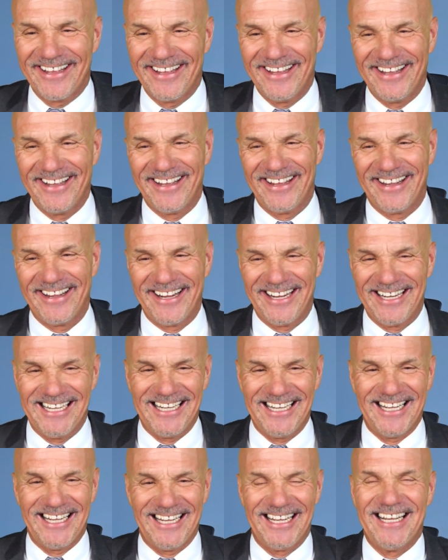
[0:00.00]

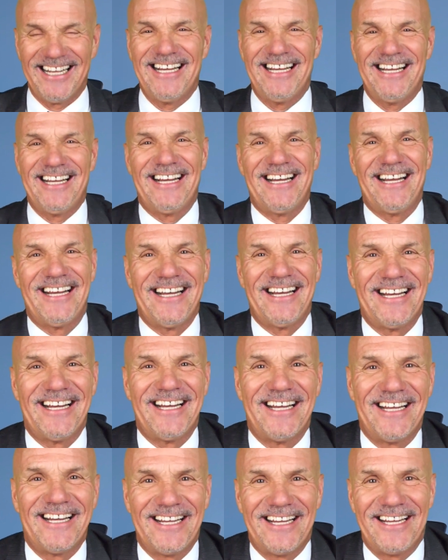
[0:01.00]

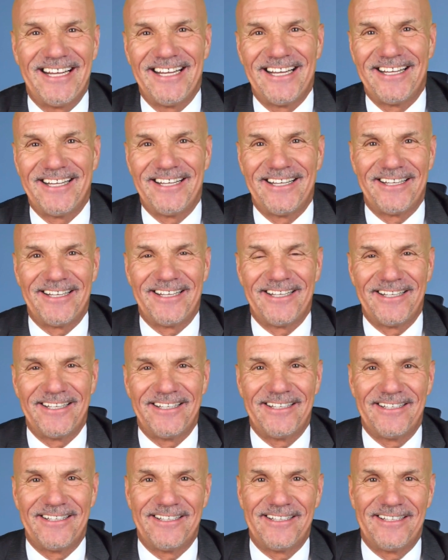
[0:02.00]

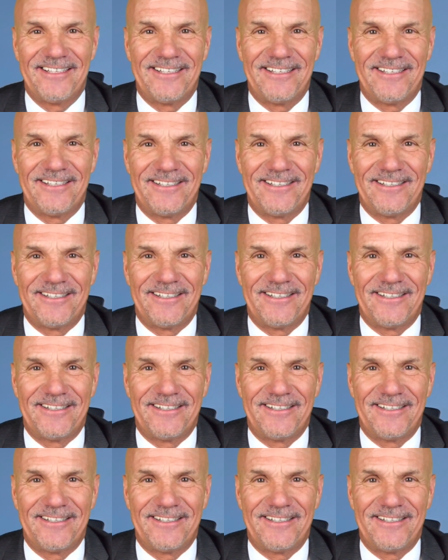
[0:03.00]
(not speaking)